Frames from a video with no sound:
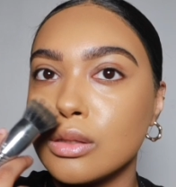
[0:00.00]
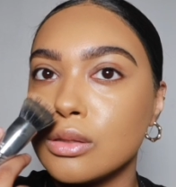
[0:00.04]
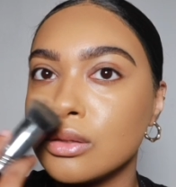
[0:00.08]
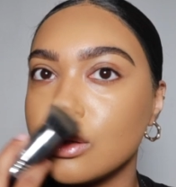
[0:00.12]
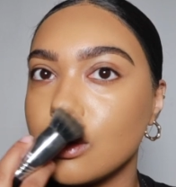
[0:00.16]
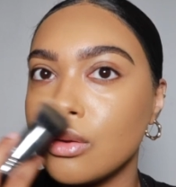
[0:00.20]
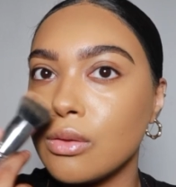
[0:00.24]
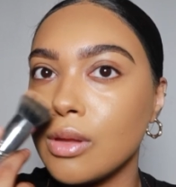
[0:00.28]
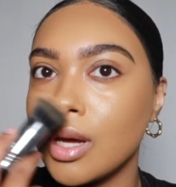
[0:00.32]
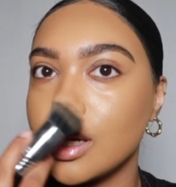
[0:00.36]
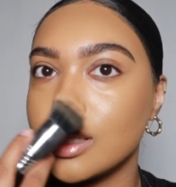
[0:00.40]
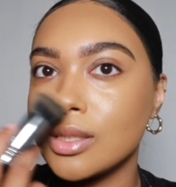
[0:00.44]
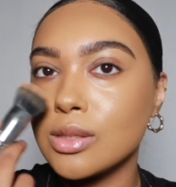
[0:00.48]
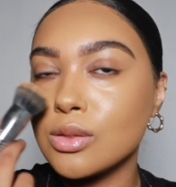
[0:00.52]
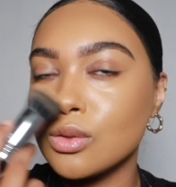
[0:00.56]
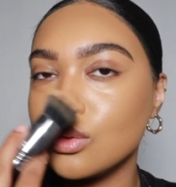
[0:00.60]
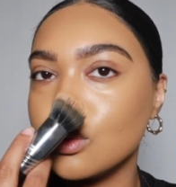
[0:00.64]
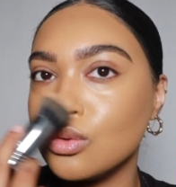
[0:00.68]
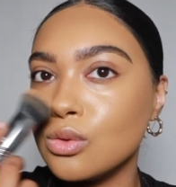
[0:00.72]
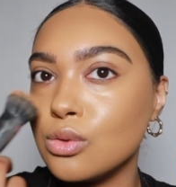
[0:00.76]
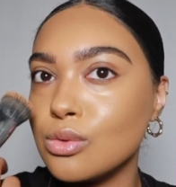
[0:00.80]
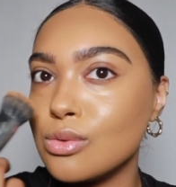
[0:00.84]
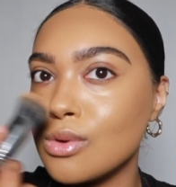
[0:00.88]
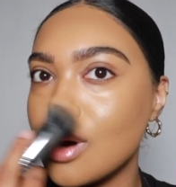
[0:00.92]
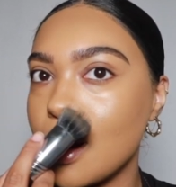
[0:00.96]
So that's
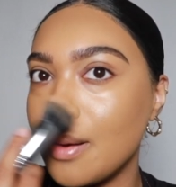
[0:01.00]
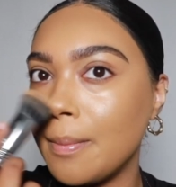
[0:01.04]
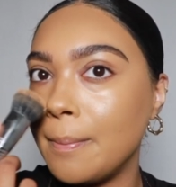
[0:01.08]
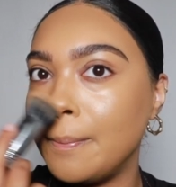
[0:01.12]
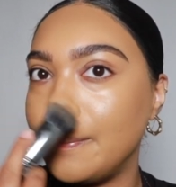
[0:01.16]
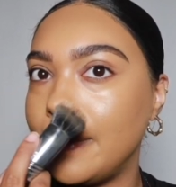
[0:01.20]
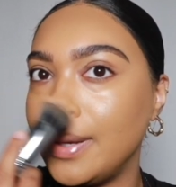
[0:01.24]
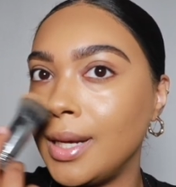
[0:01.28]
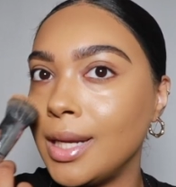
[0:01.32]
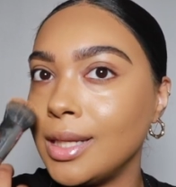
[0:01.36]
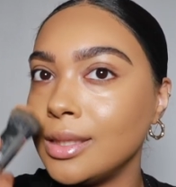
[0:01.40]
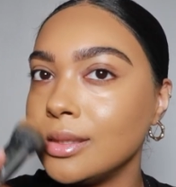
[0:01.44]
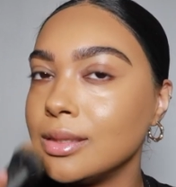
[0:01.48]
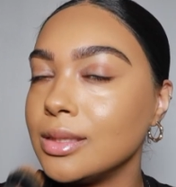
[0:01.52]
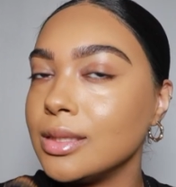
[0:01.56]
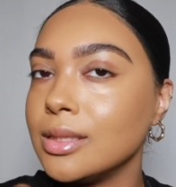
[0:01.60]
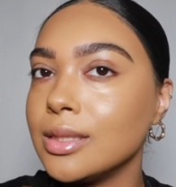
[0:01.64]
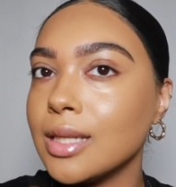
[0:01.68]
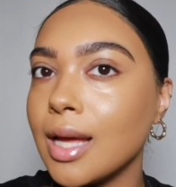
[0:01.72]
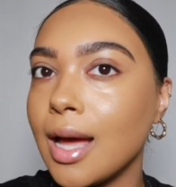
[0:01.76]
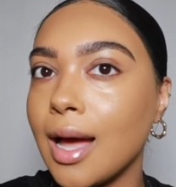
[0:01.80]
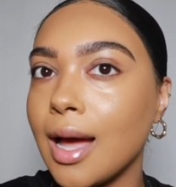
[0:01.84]
all blended